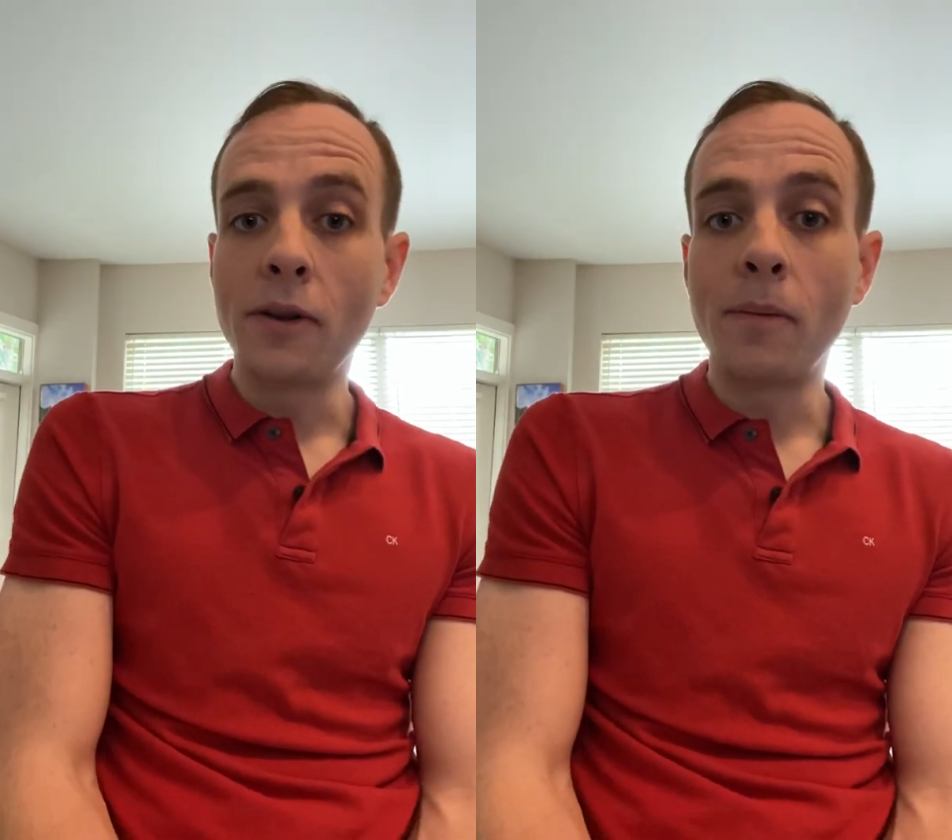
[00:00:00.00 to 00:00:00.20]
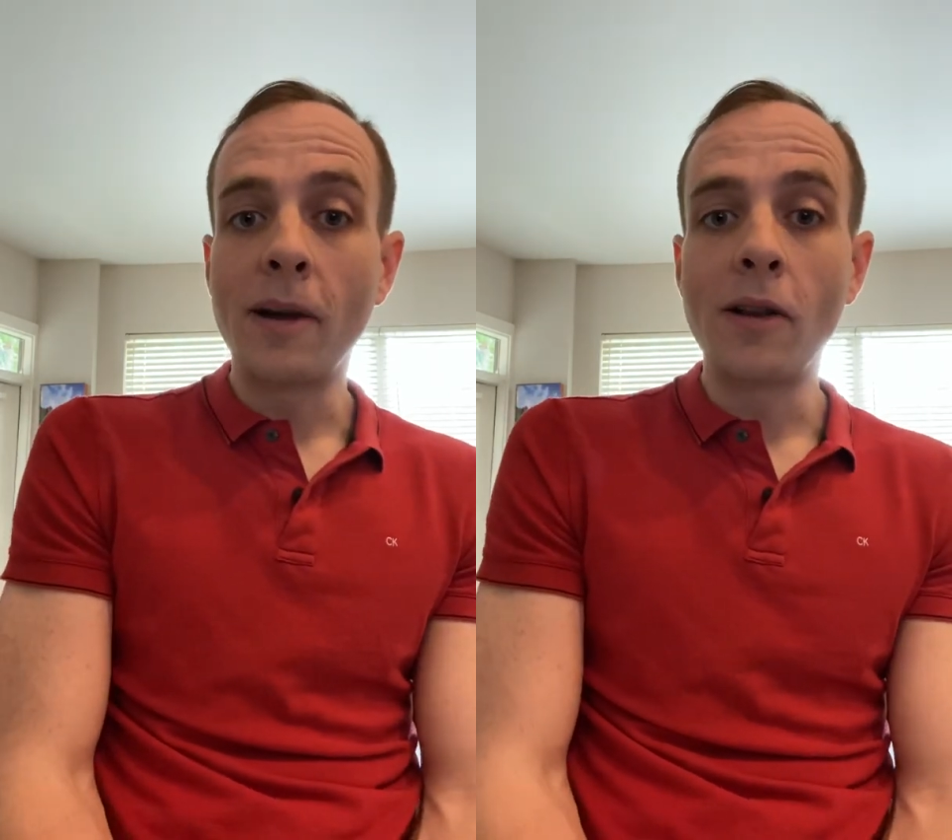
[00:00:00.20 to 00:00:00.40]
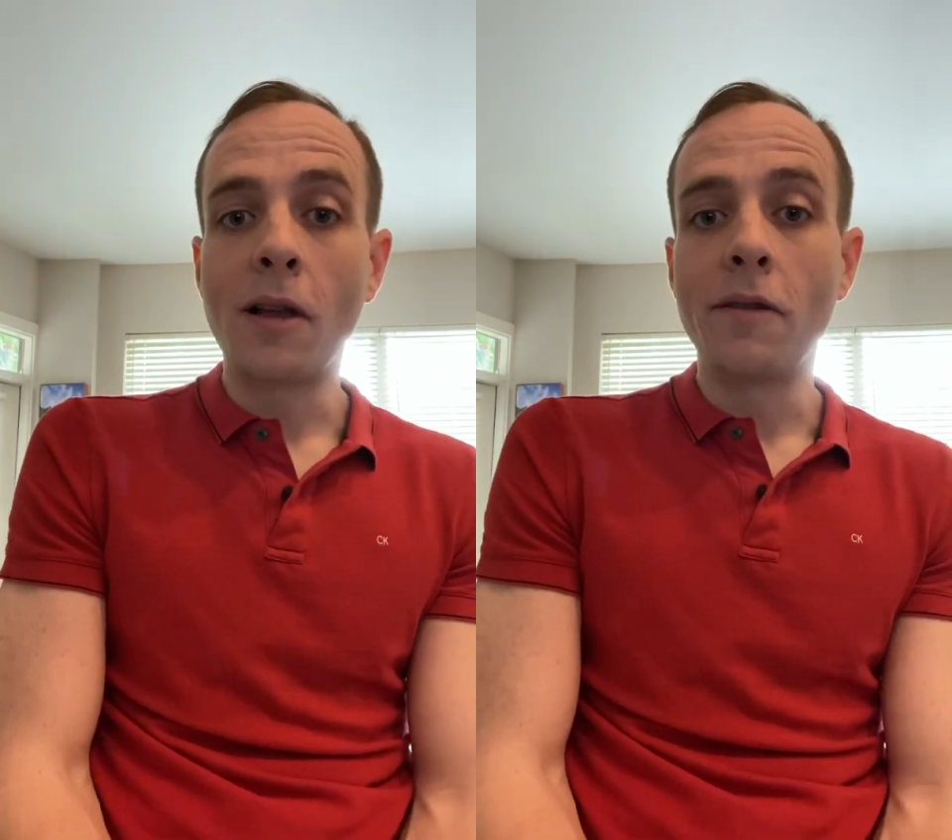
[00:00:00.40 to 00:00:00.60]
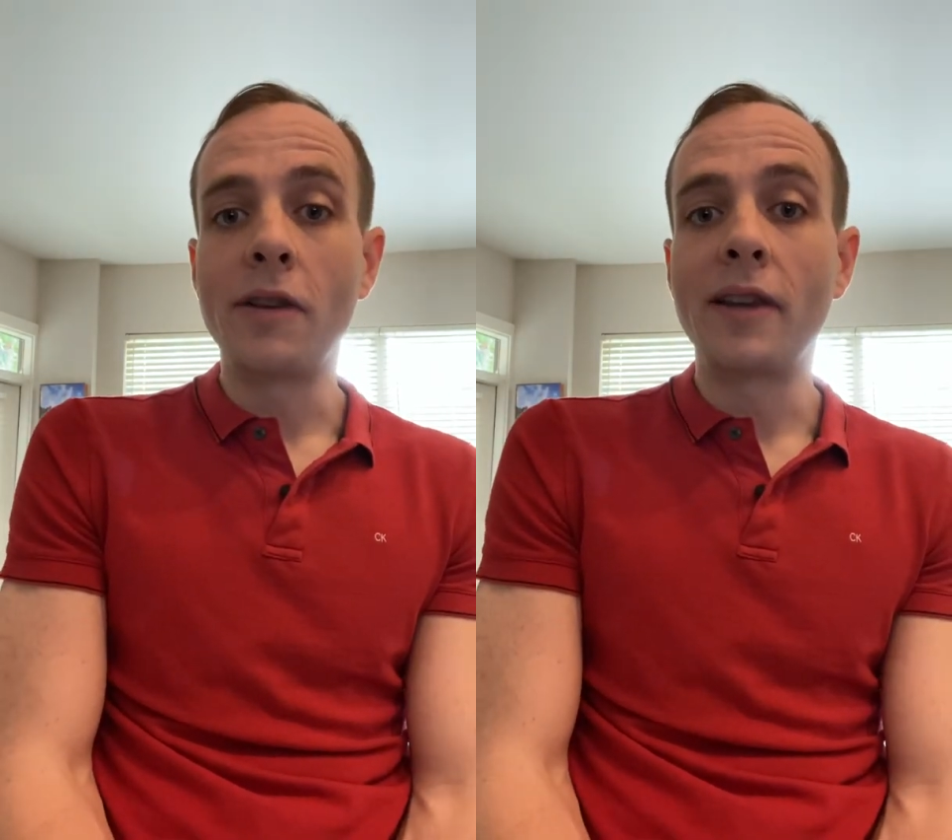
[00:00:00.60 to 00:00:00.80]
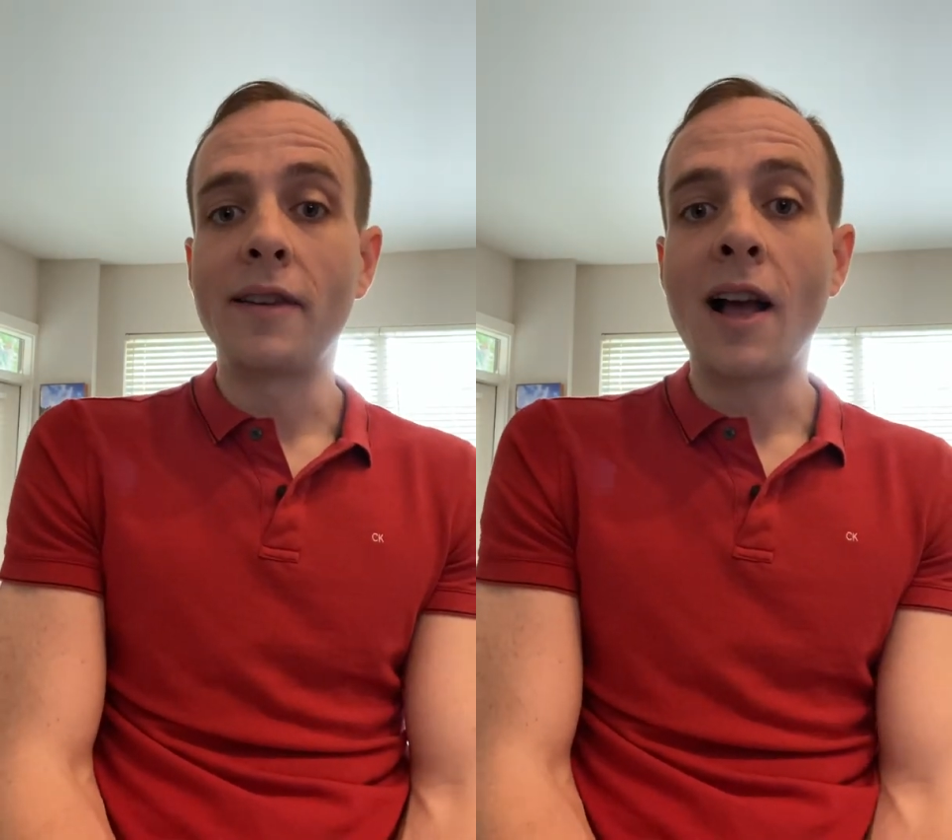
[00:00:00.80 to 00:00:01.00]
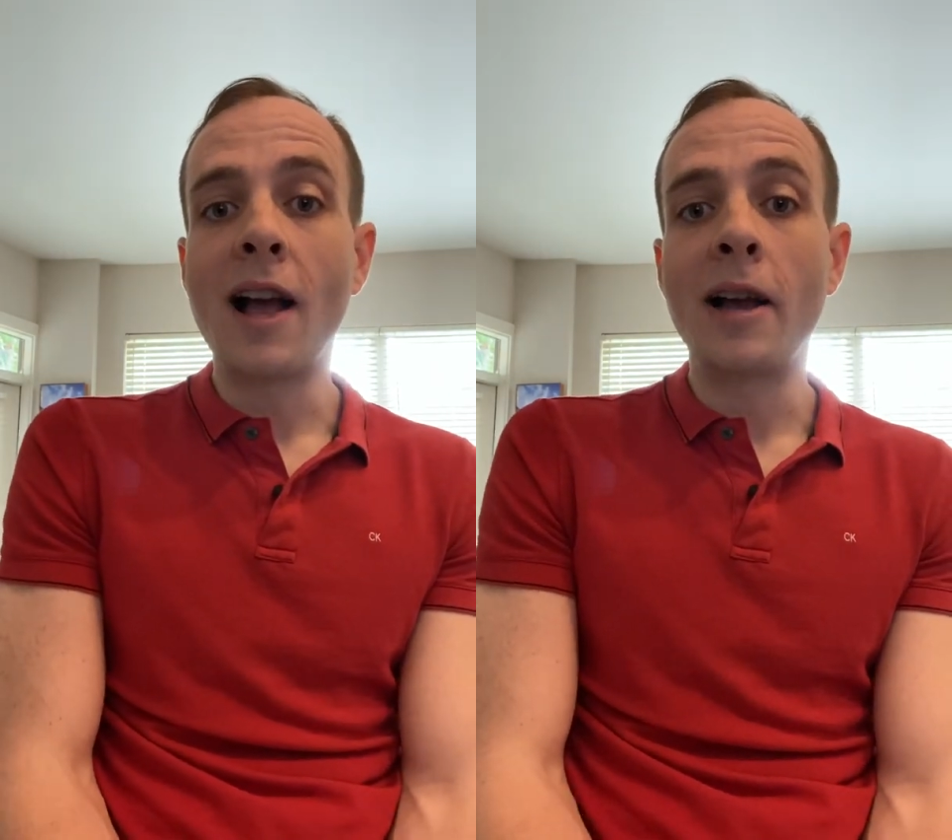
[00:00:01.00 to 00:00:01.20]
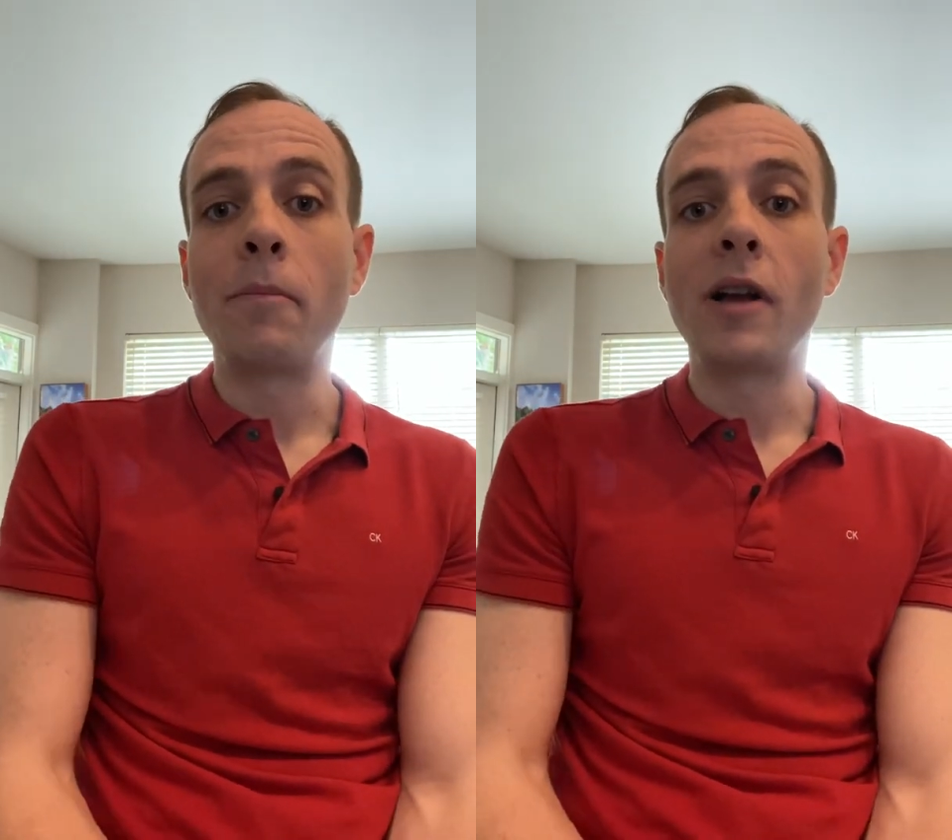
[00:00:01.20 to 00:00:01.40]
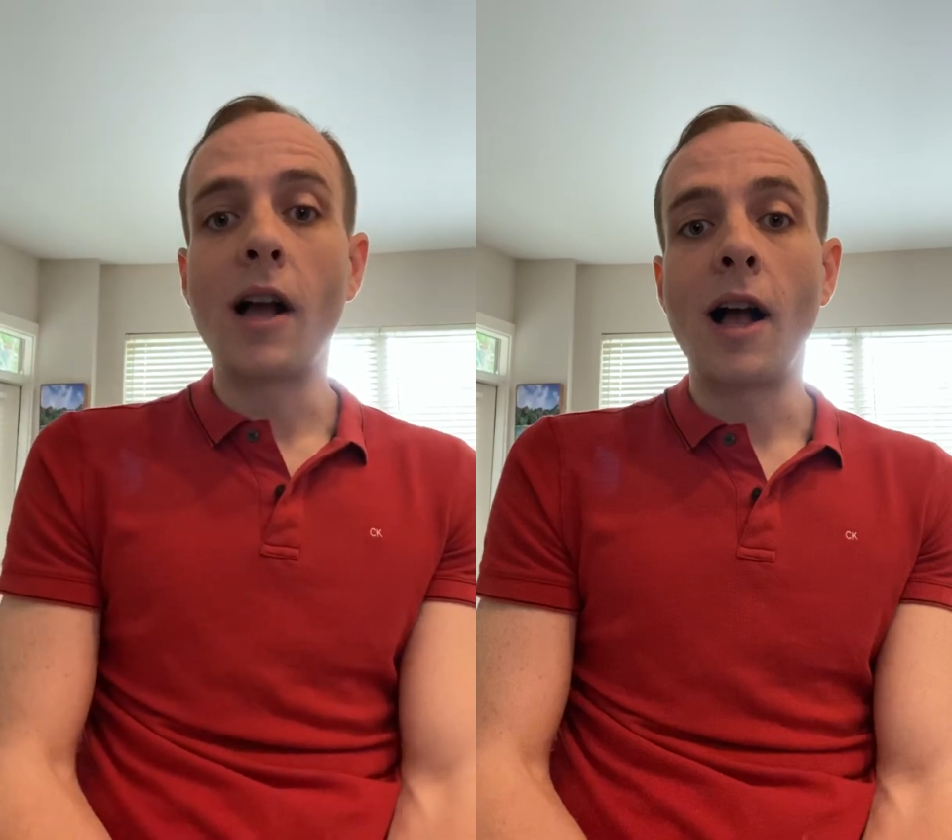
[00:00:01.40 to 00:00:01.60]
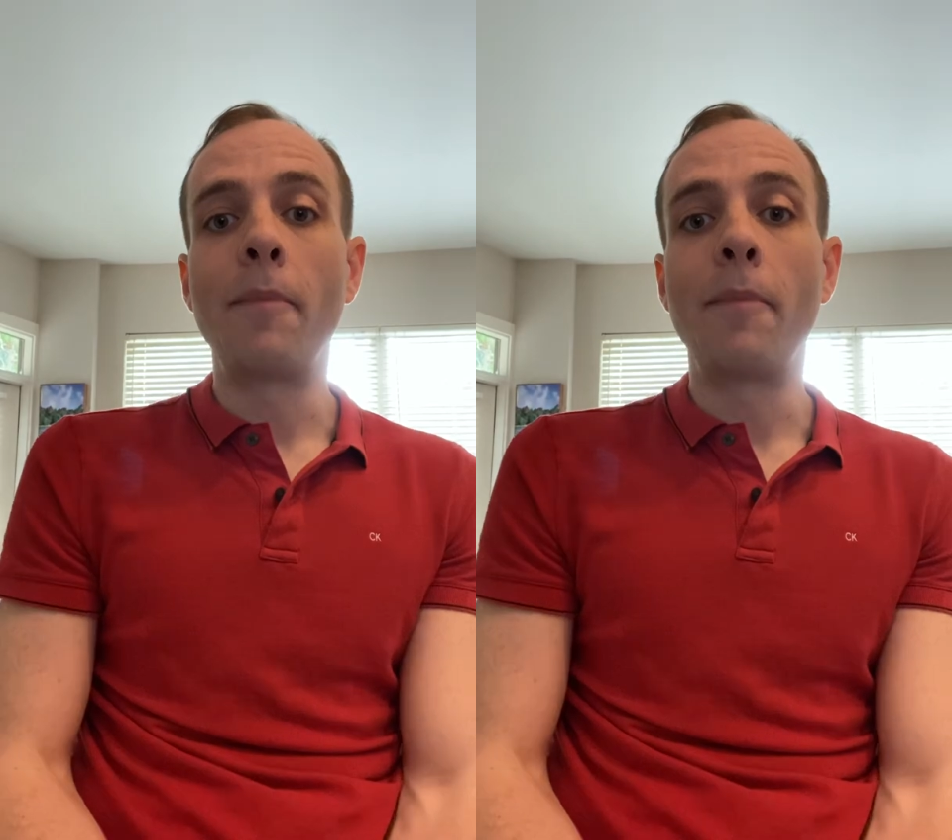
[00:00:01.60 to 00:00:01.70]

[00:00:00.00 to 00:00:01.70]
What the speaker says: to spend all of this time